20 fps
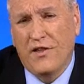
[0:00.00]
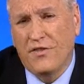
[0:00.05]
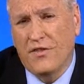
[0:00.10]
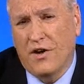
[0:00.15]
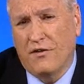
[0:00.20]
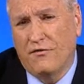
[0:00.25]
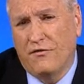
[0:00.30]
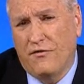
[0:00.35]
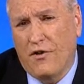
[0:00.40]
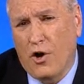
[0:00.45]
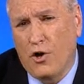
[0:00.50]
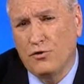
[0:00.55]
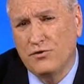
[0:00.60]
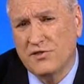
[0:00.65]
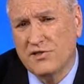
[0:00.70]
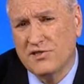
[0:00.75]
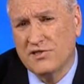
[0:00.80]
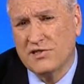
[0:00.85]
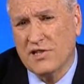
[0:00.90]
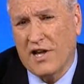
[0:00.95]
the
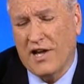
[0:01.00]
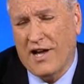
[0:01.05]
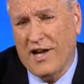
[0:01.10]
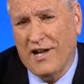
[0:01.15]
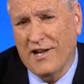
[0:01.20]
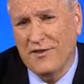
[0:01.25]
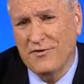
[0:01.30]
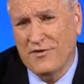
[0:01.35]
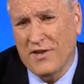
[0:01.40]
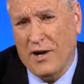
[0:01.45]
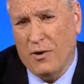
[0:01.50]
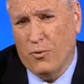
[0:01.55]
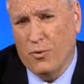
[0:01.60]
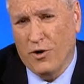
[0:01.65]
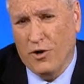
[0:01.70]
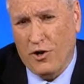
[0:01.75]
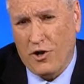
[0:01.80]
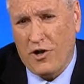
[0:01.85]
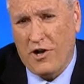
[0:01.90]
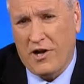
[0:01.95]
votes that
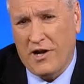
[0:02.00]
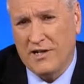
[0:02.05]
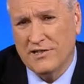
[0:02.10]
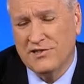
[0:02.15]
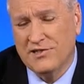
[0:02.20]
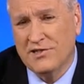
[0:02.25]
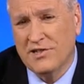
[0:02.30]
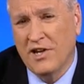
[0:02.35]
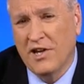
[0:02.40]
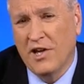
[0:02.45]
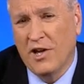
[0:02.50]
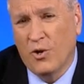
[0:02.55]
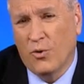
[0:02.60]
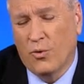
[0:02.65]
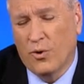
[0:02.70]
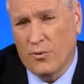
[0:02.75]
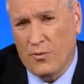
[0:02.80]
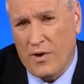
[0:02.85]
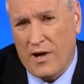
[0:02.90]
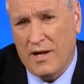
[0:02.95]
were lost
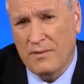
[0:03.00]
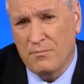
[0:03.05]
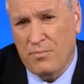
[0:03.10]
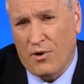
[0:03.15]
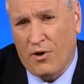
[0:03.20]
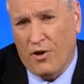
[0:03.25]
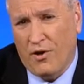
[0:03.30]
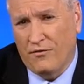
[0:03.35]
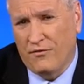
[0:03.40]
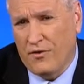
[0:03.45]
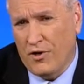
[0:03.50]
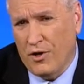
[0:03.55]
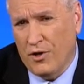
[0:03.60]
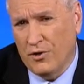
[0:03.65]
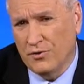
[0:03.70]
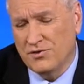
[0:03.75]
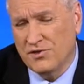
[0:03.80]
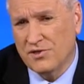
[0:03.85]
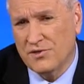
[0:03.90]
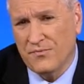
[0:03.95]
were Ron Paul
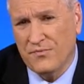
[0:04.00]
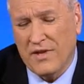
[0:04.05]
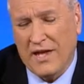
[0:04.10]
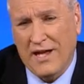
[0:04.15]
votes,